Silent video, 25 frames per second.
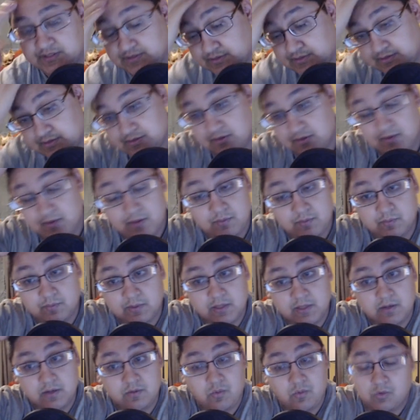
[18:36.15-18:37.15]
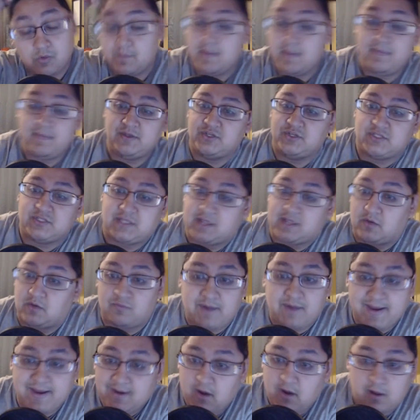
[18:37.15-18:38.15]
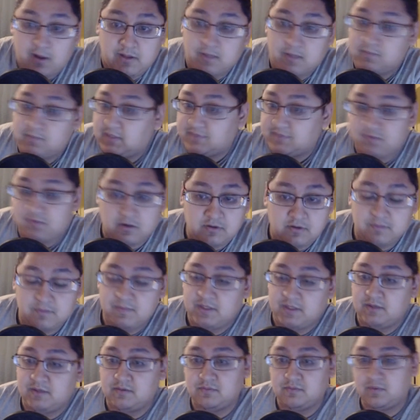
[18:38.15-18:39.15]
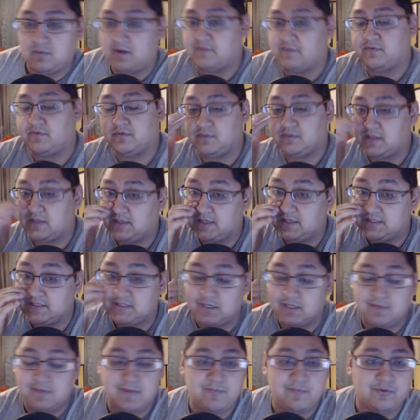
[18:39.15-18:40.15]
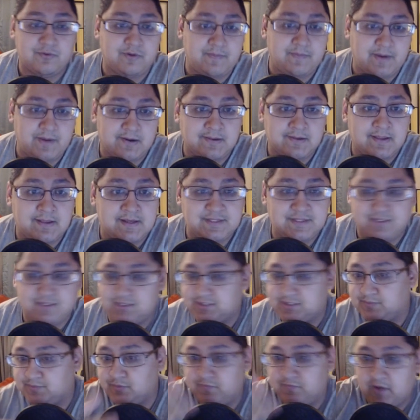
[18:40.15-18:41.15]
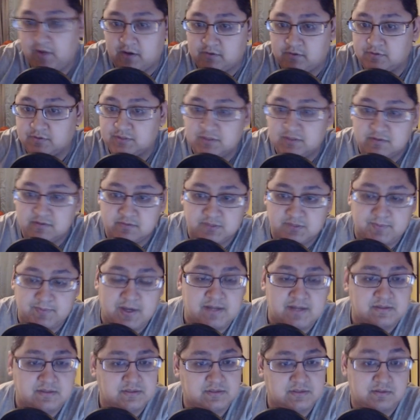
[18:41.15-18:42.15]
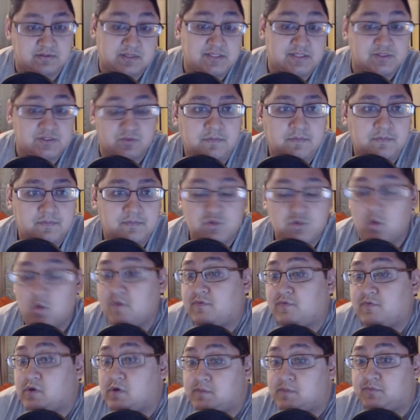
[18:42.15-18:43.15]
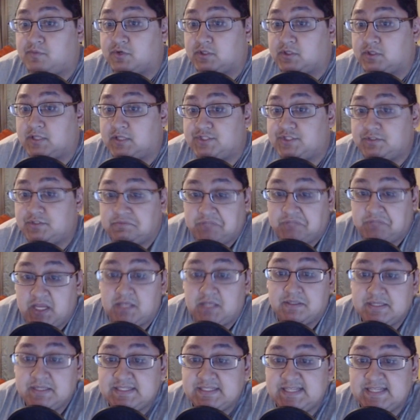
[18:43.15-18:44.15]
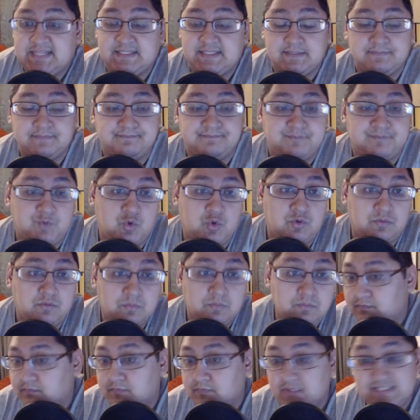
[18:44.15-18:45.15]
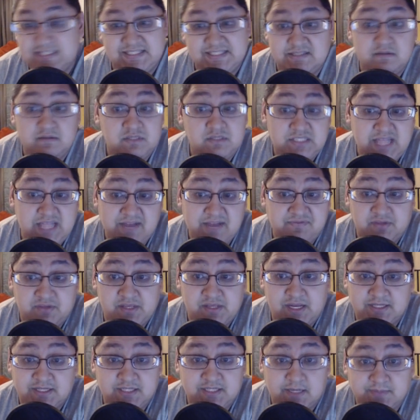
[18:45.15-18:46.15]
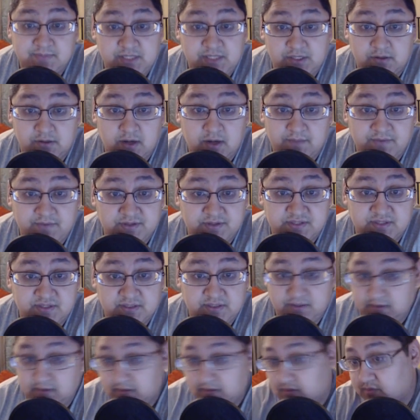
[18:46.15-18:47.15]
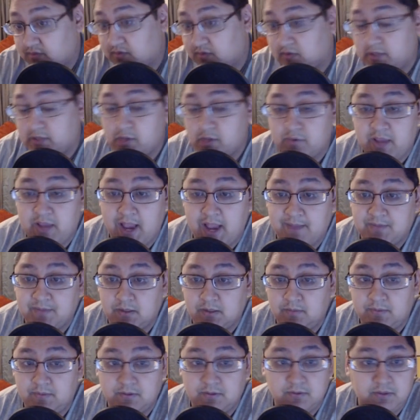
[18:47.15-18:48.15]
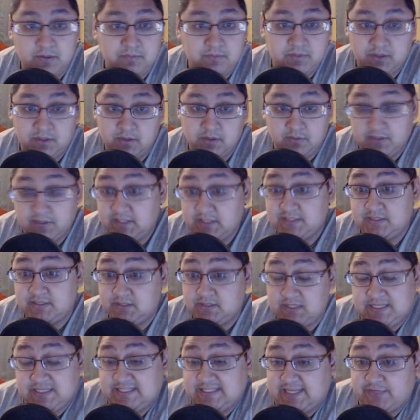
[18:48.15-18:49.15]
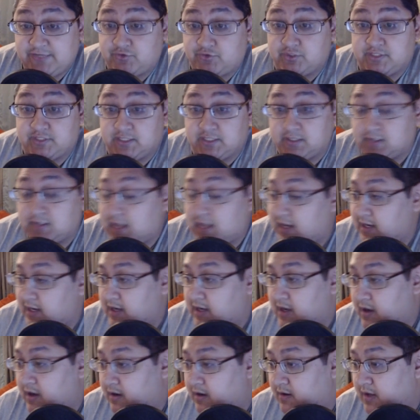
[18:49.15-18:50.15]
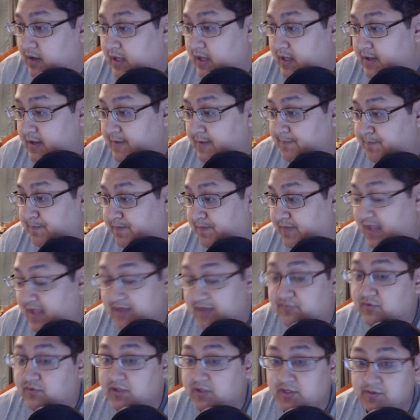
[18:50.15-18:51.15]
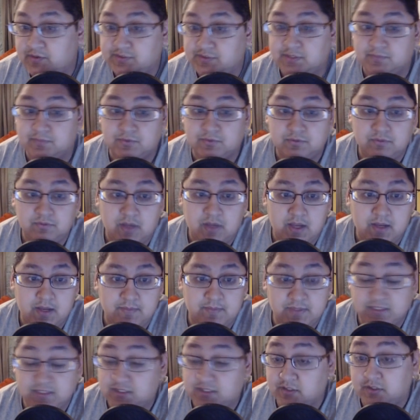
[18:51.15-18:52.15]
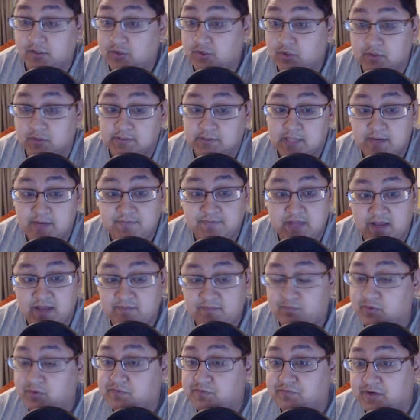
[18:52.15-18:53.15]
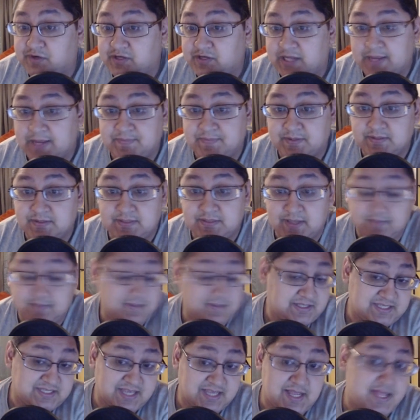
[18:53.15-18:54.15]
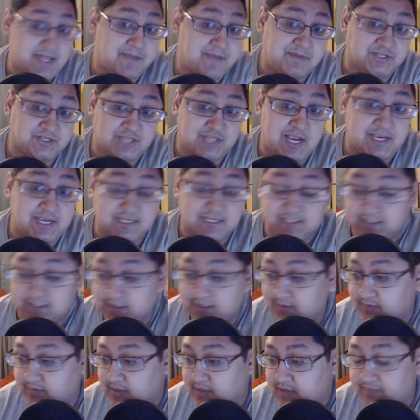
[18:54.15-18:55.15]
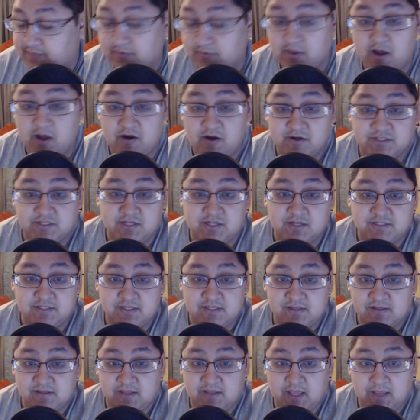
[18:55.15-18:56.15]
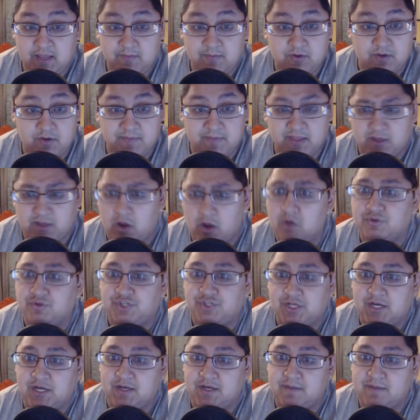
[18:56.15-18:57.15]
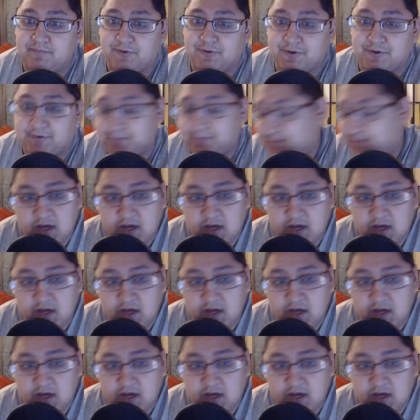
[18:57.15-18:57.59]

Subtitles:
So that would work out. Or maybe just like a right column, left column deal, whatever like is going to be paralyzed. You just move characters to those spots. So that's cool. So overall, Brook Legend, yeah, he's nice. Cool. He's definitely not top tier, obviously. You know, the low captain ability, but you know, he's interesting and definitely usable. You're gonna love to have Brook friend captains. That's that much I can tell you. For the hardest content in the game, you're gonna be like, oh shit, I need Brook.